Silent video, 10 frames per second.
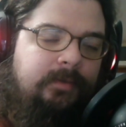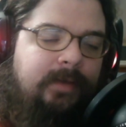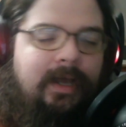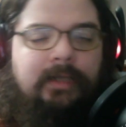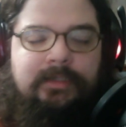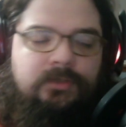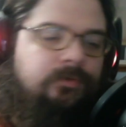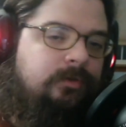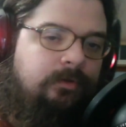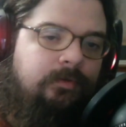back, that's
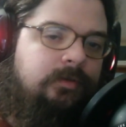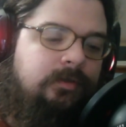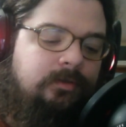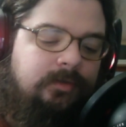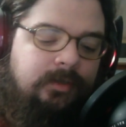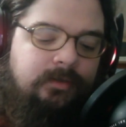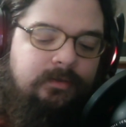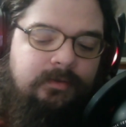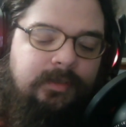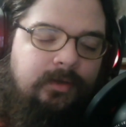what they're going to do. They
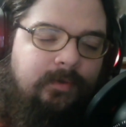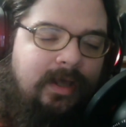they don't